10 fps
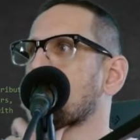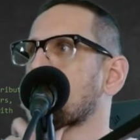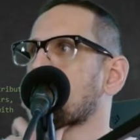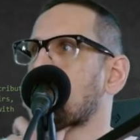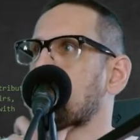
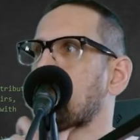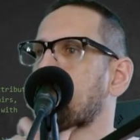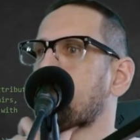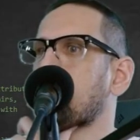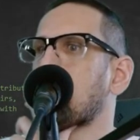Great.
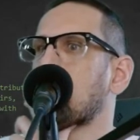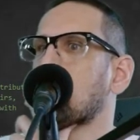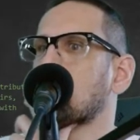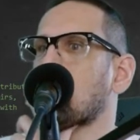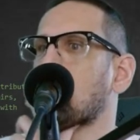
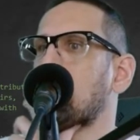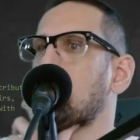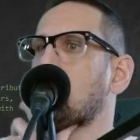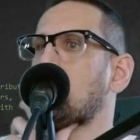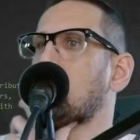So what do
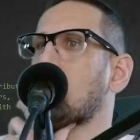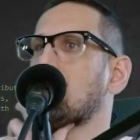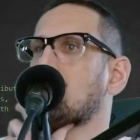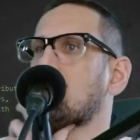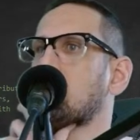you
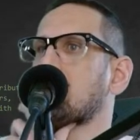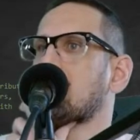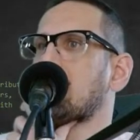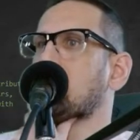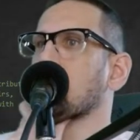want us to do at
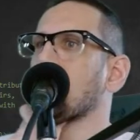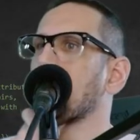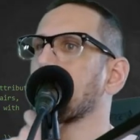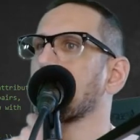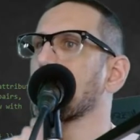station
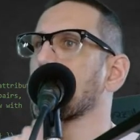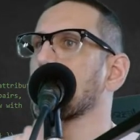1?